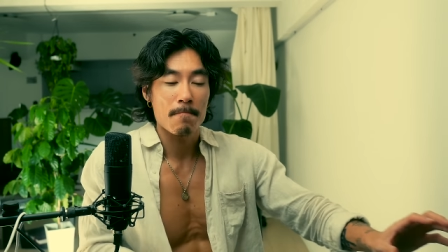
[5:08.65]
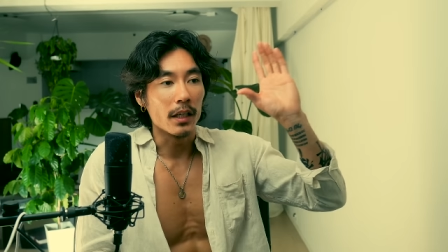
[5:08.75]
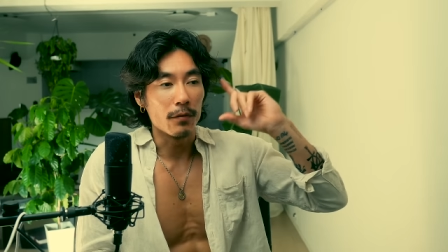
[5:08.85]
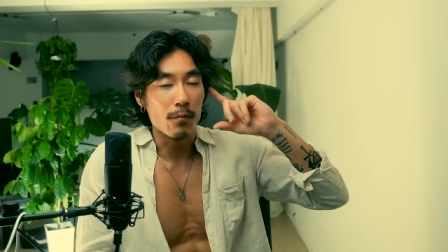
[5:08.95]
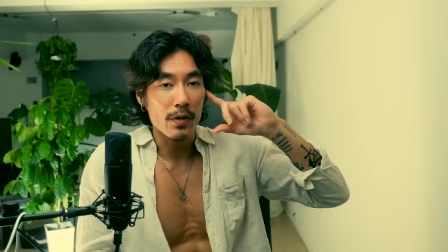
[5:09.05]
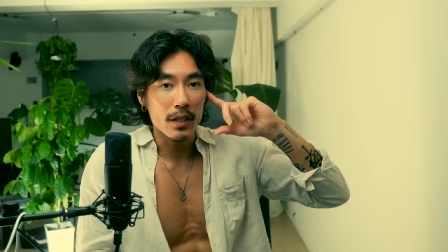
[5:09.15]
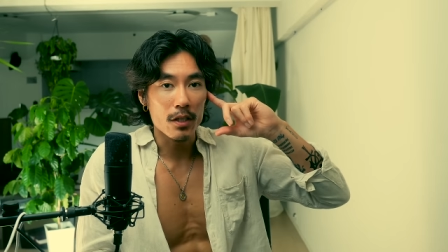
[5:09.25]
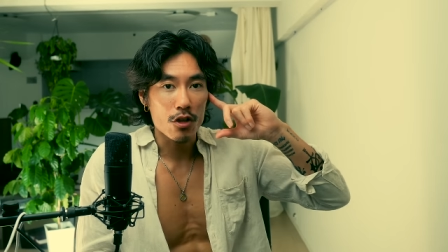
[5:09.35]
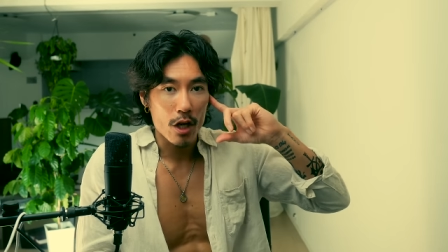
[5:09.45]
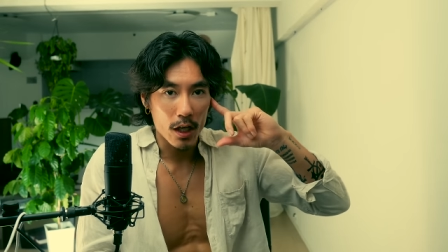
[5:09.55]
If we
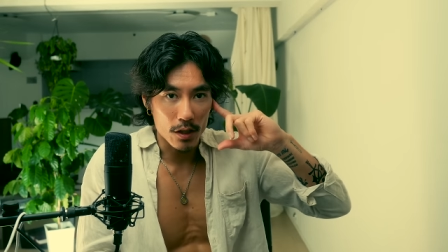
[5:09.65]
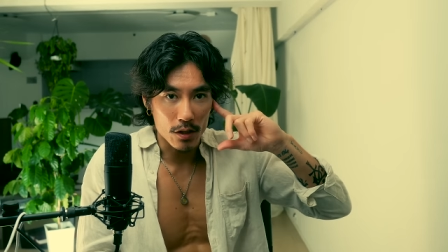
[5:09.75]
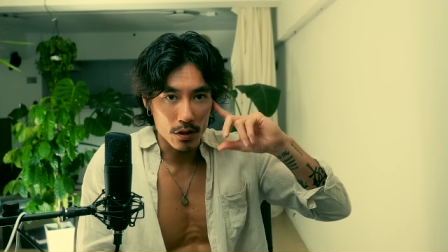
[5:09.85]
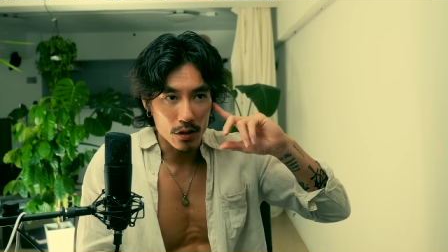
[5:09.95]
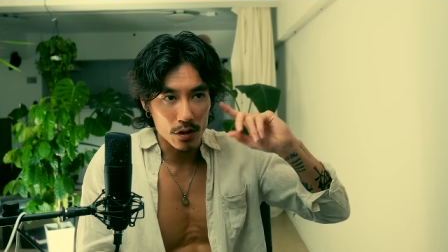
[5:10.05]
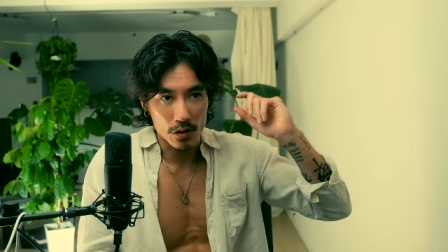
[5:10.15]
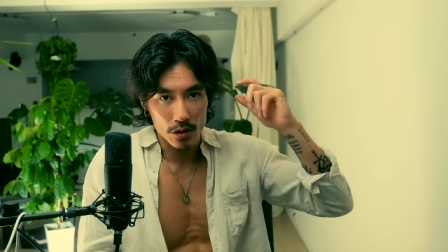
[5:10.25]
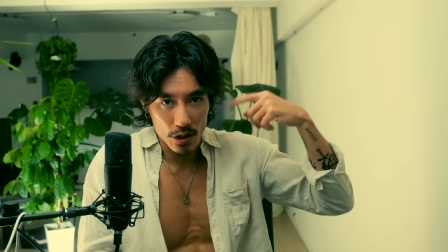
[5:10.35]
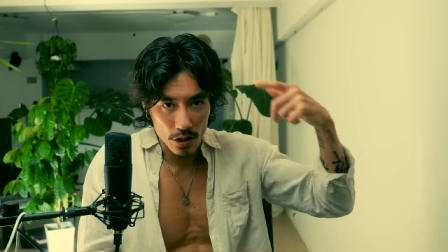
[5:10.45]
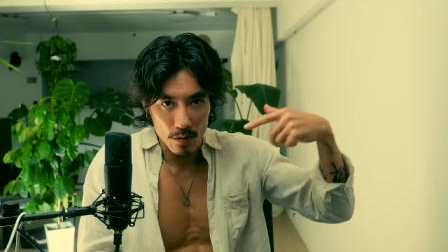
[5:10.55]
can change the
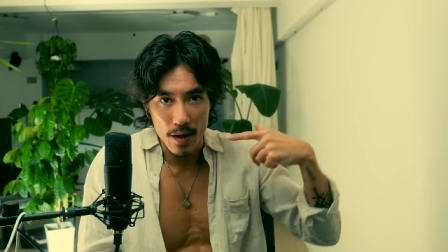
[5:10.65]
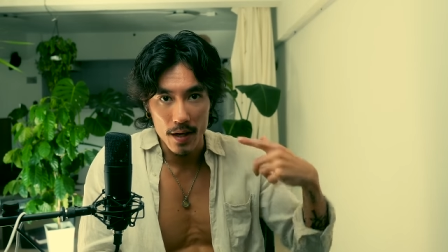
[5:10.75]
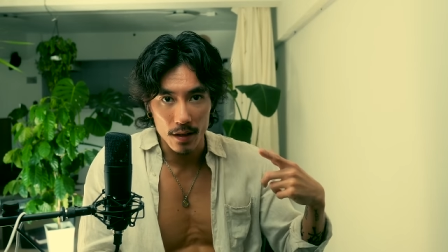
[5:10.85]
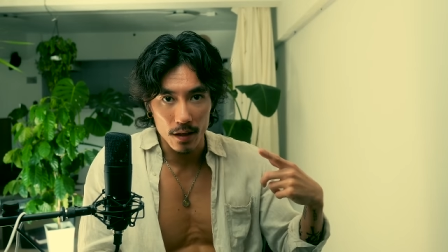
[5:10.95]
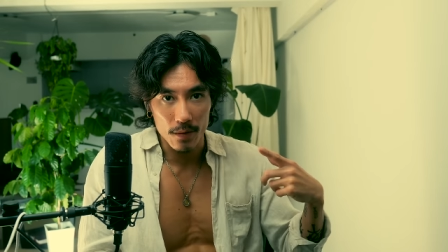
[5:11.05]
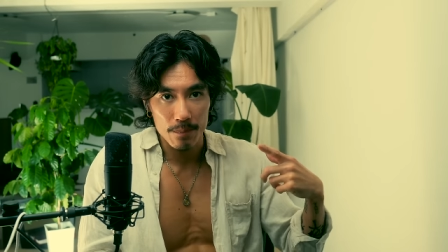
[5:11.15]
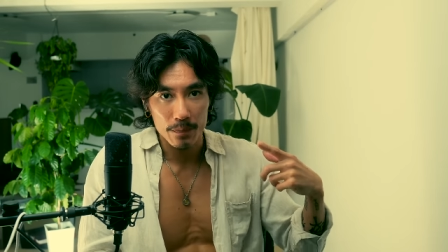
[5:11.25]
system here